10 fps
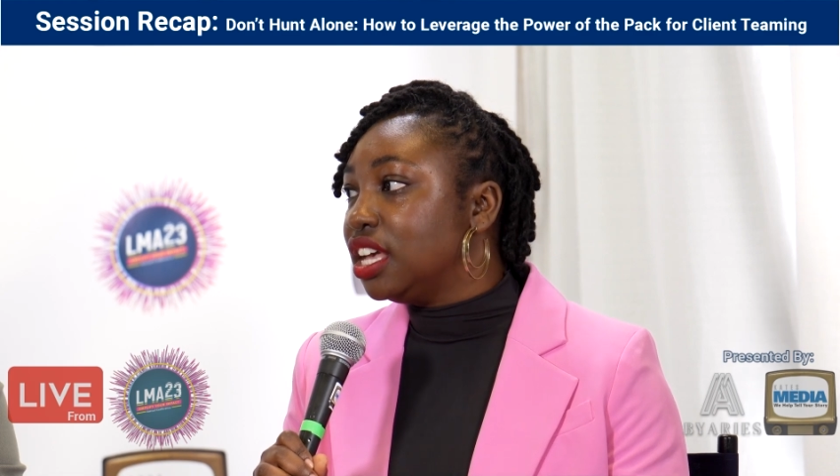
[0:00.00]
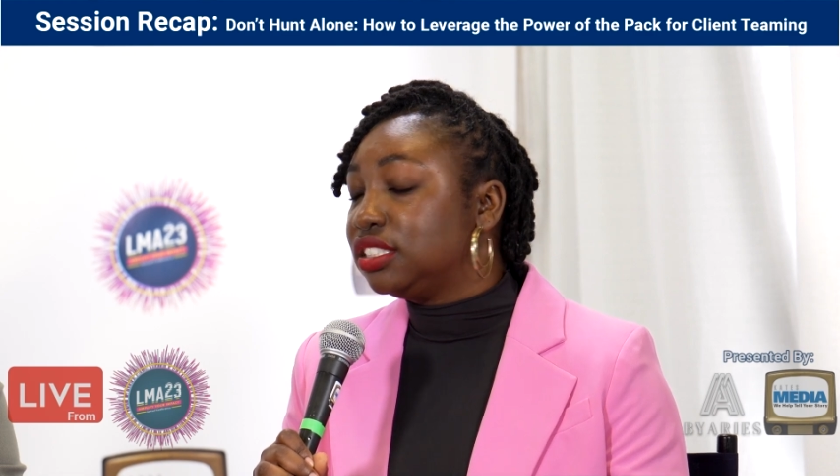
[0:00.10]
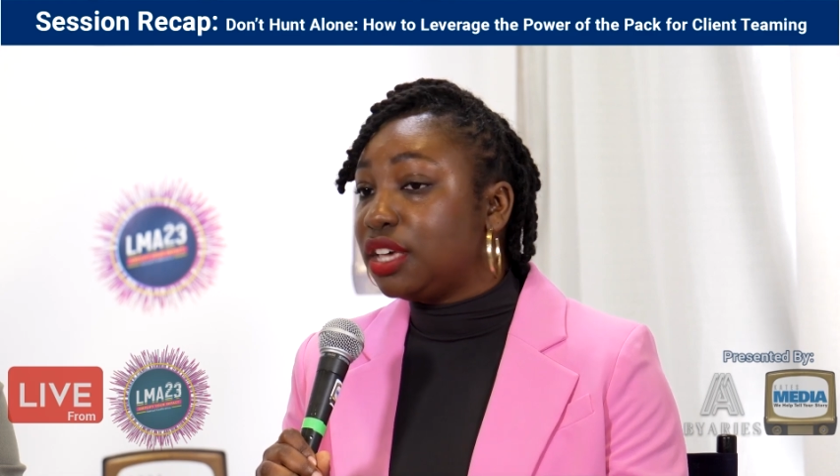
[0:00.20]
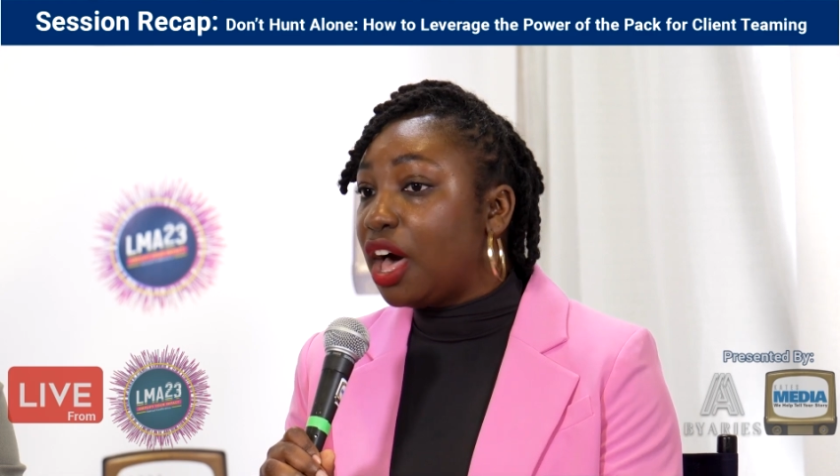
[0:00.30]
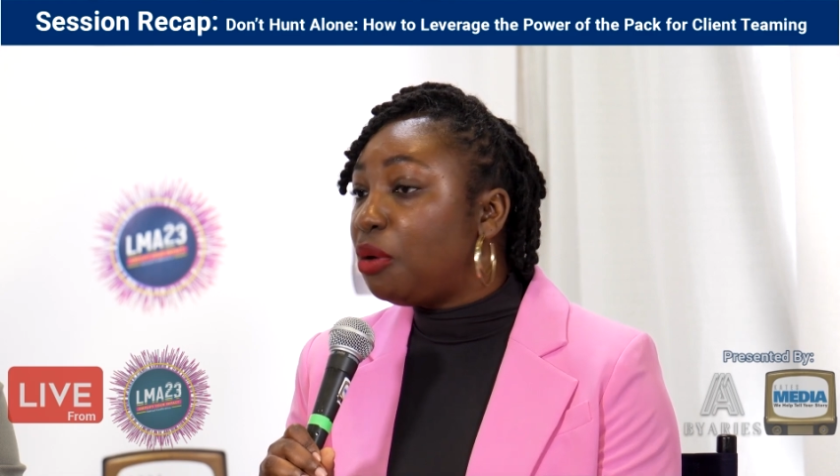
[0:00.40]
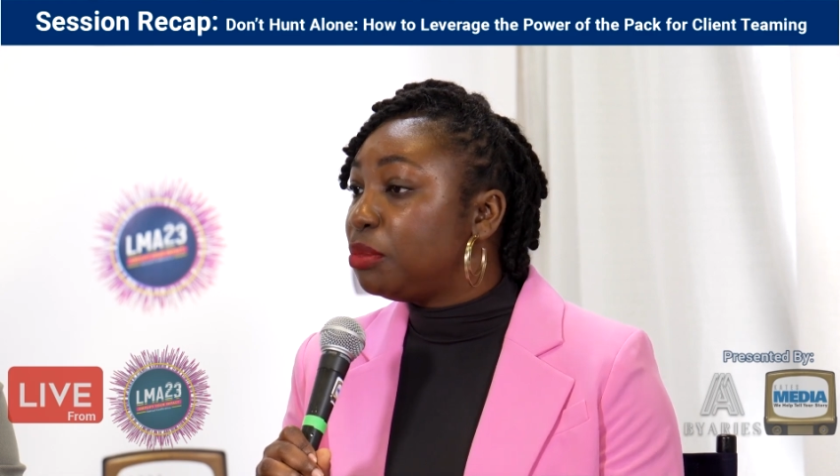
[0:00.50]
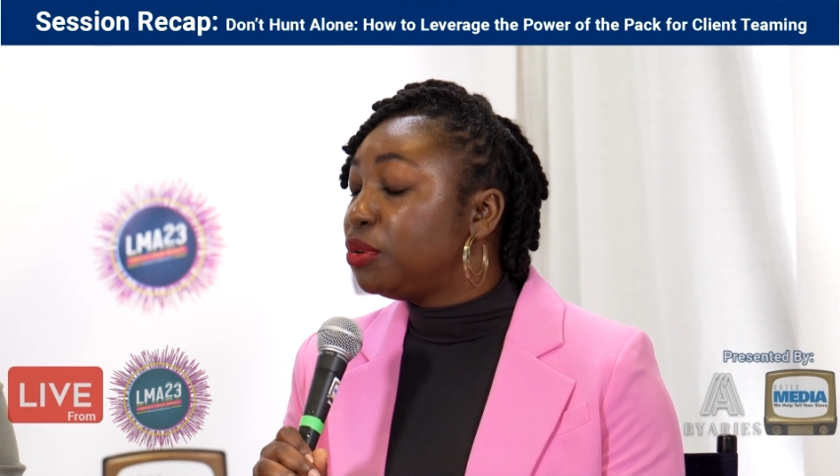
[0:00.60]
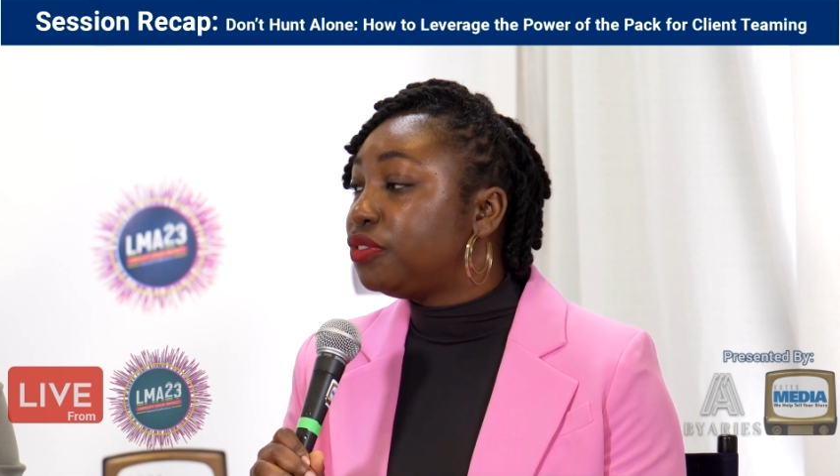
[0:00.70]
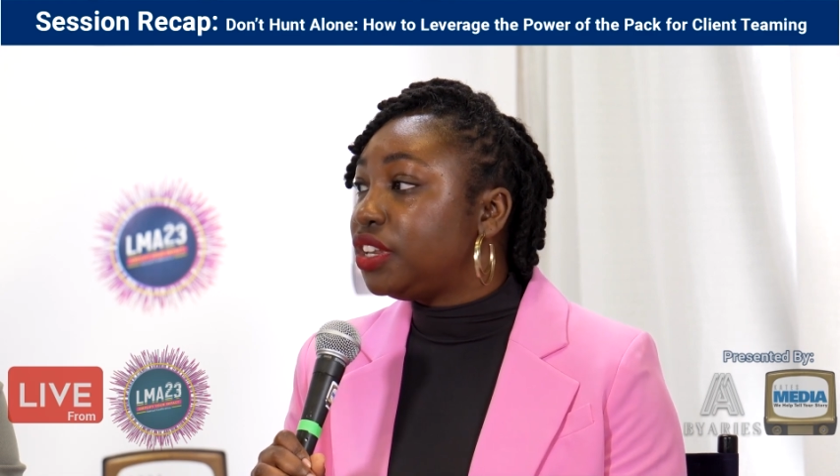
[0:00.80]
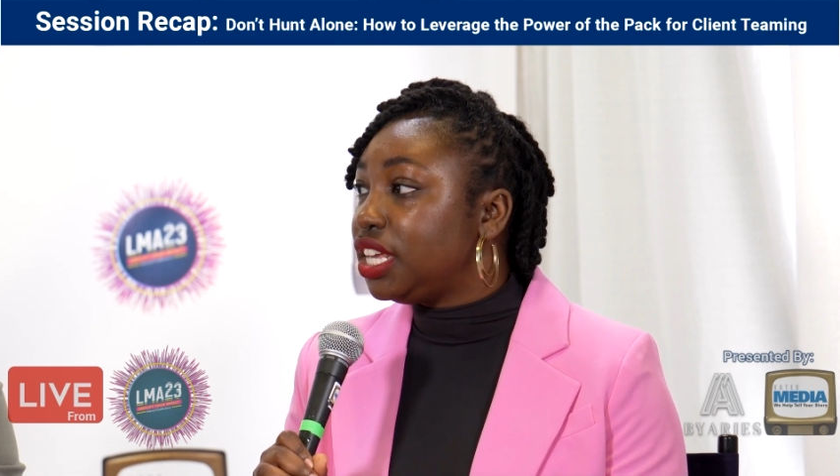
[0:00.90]
to help
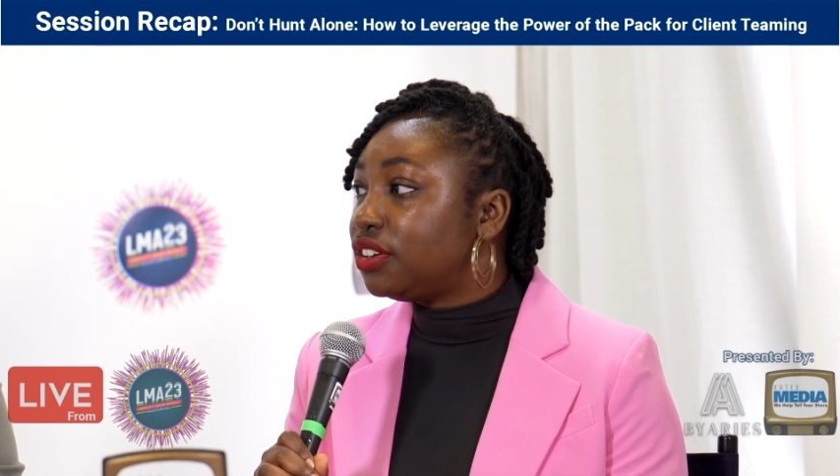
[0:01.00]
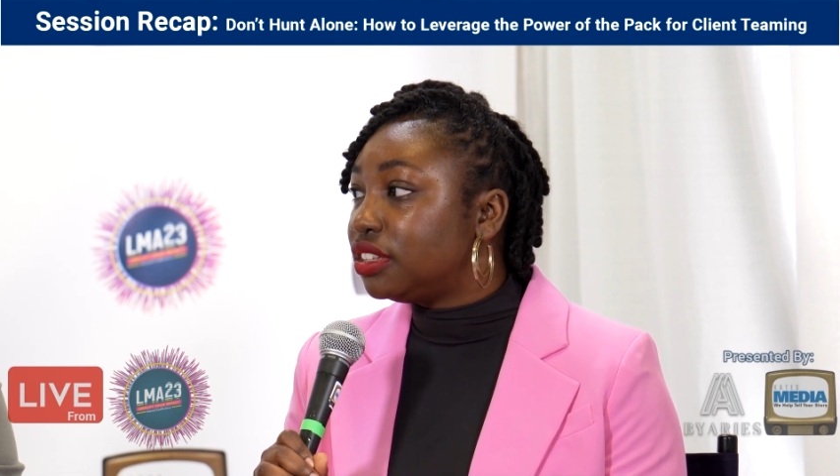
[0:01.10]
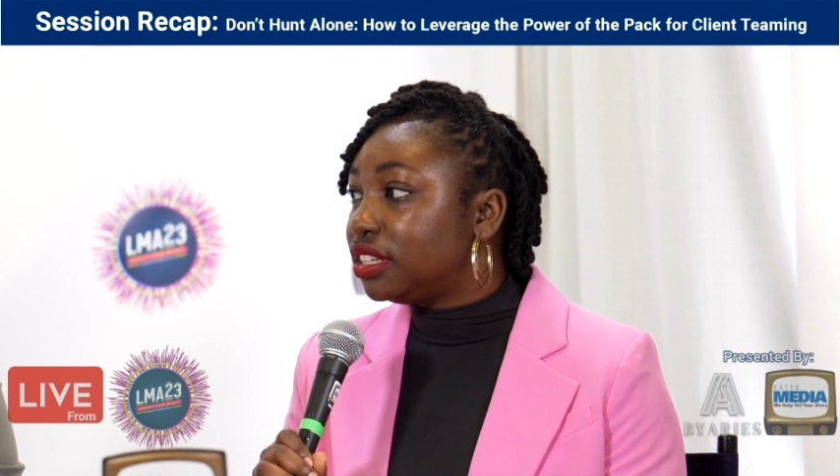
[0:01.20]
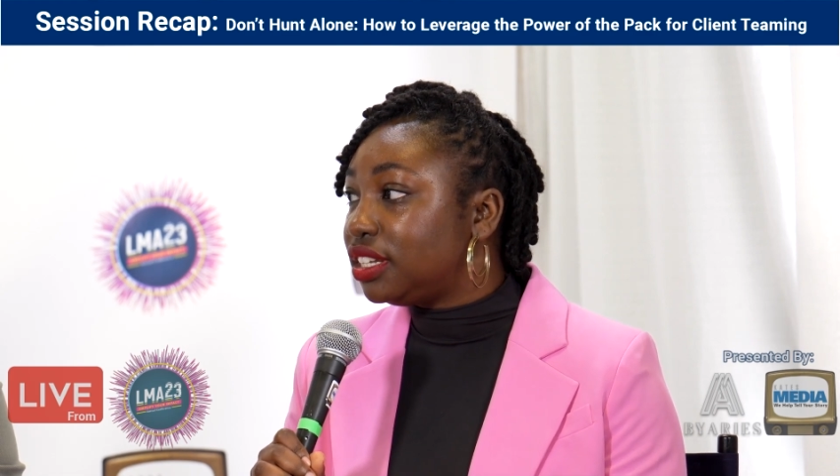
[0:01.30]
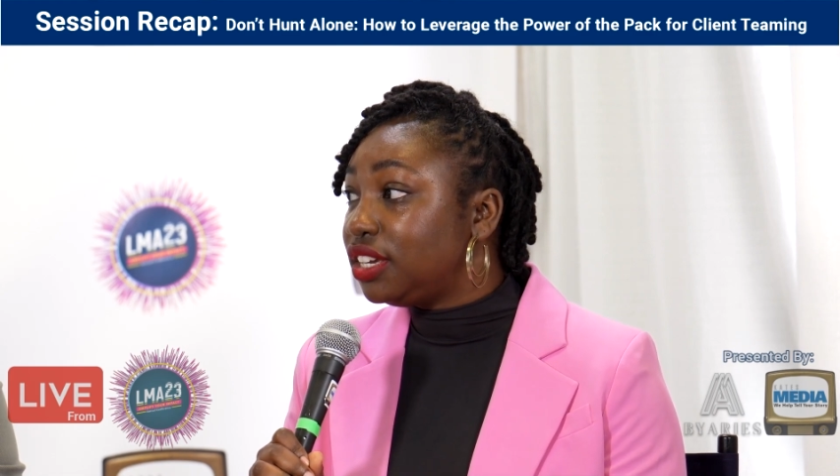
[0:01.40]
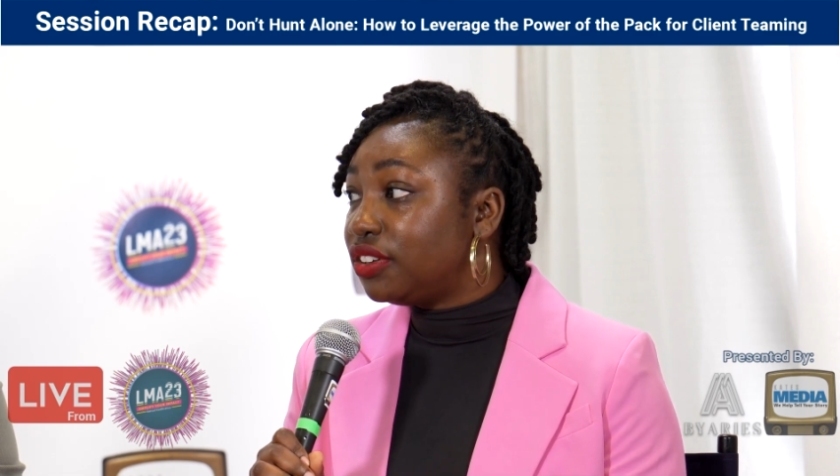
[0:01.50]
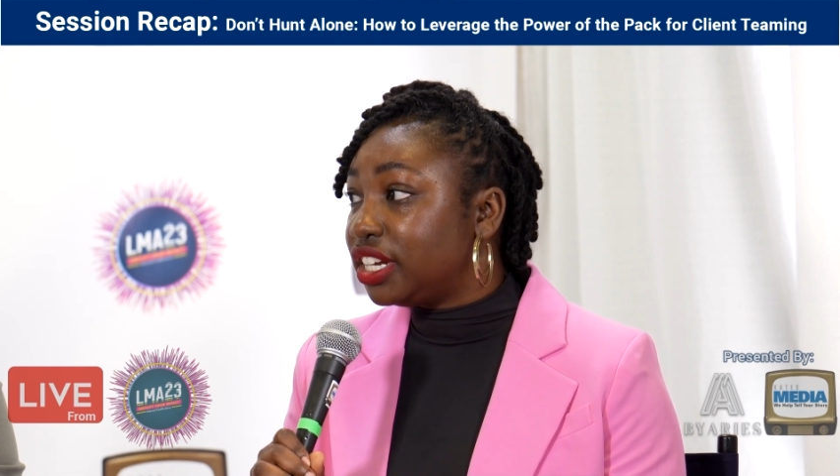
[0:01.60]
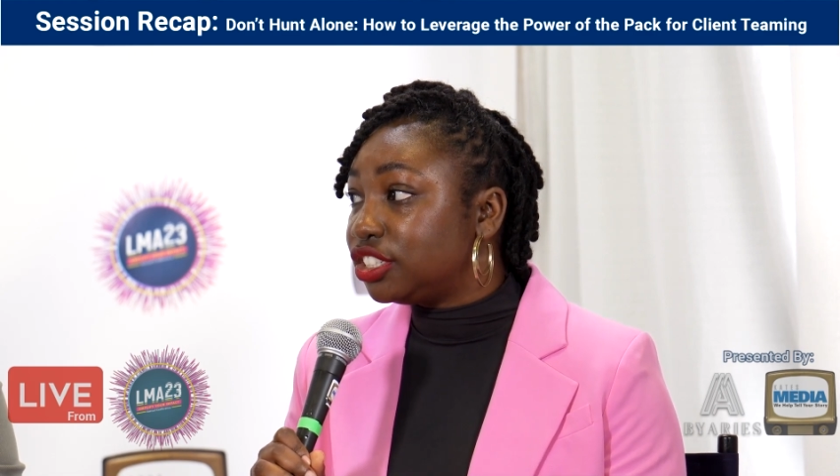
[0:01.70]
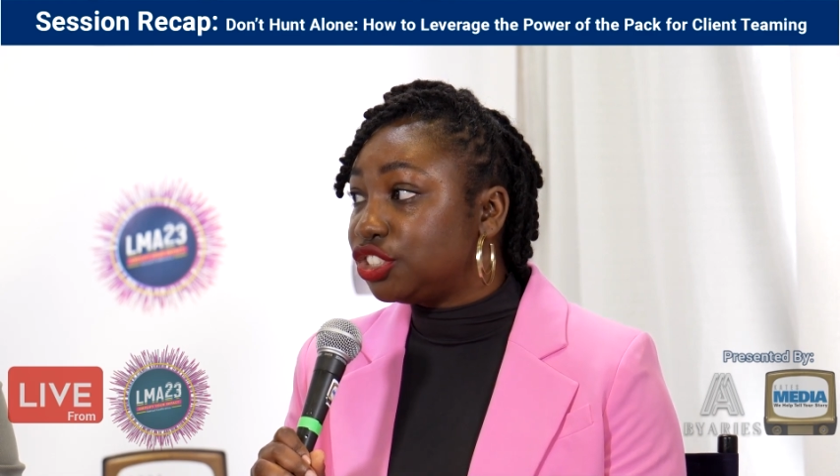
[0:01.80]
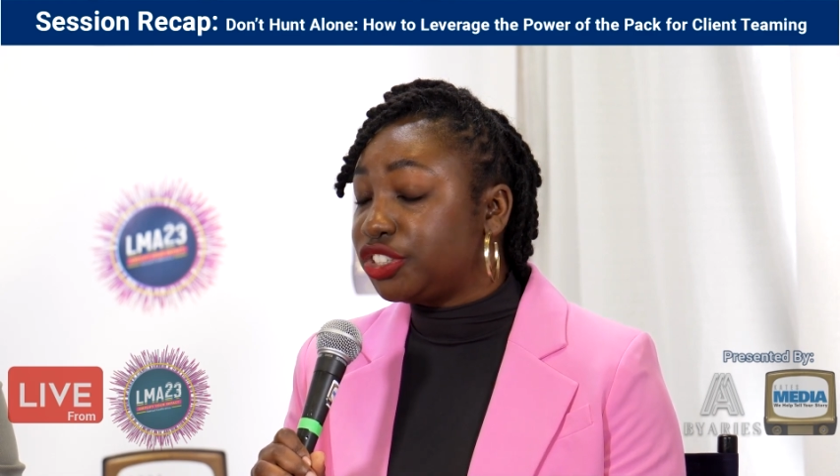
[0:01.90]
move the needle in the legal
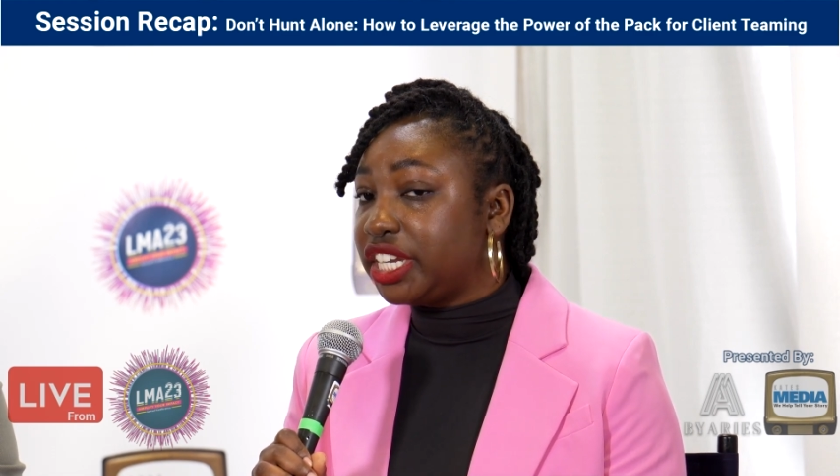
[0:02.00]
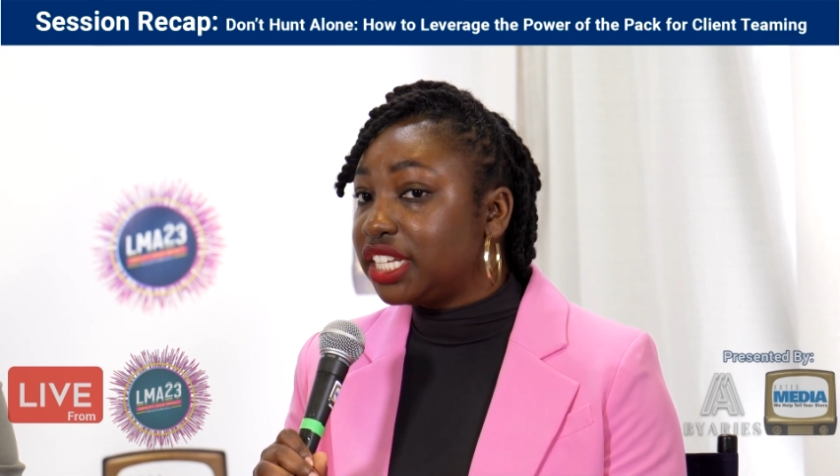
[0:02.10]
industry.